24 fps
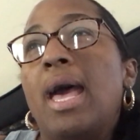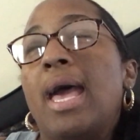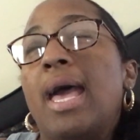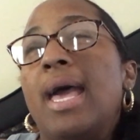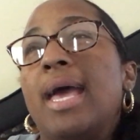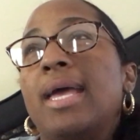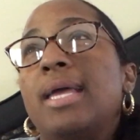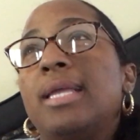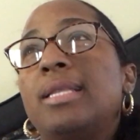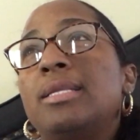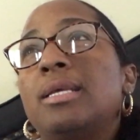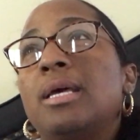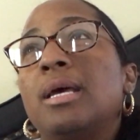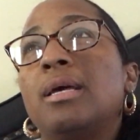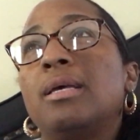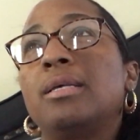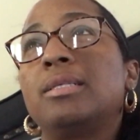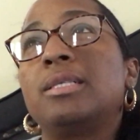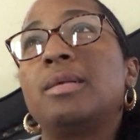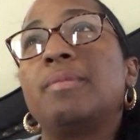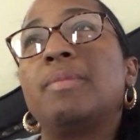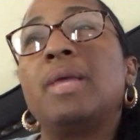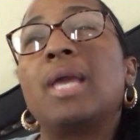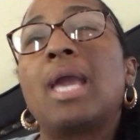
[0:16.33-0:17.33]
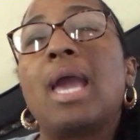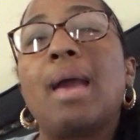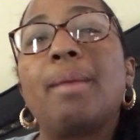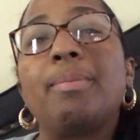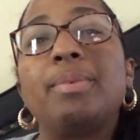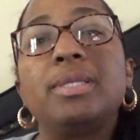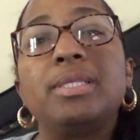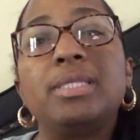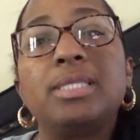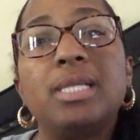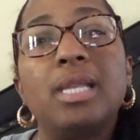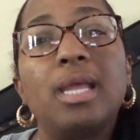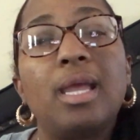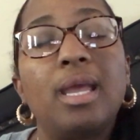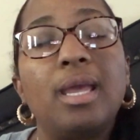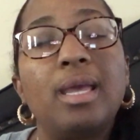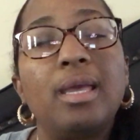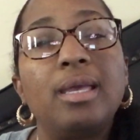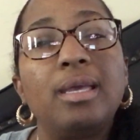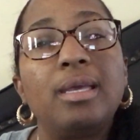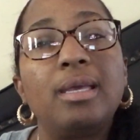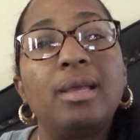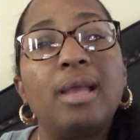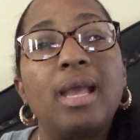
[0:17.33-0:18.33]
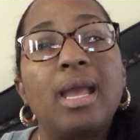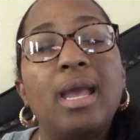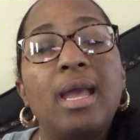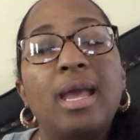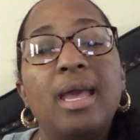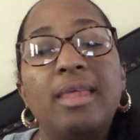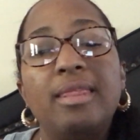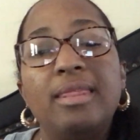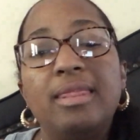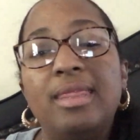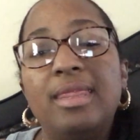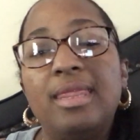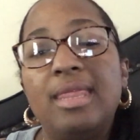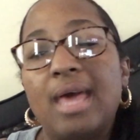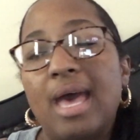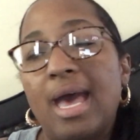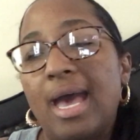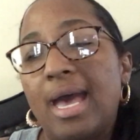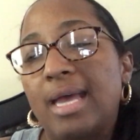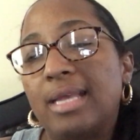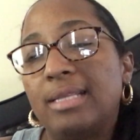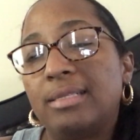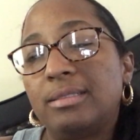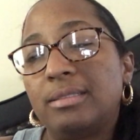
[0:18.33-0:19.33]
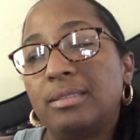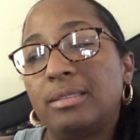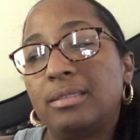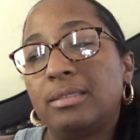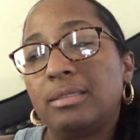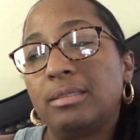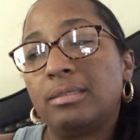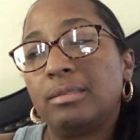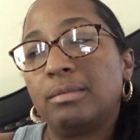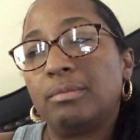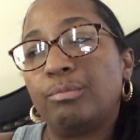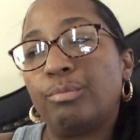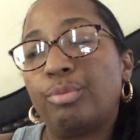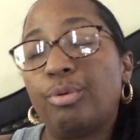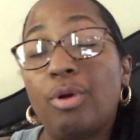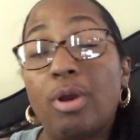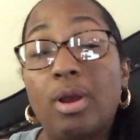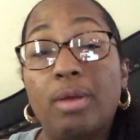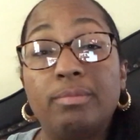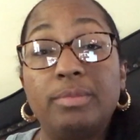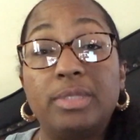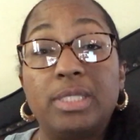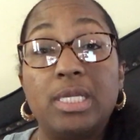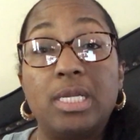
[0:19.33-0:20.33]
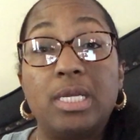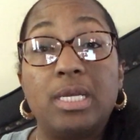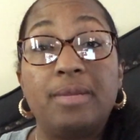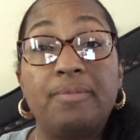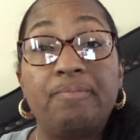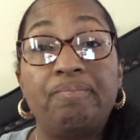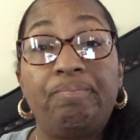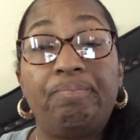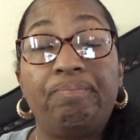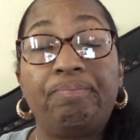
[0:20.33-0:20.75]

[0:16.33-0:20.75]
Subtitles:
And something happened today that prompted it.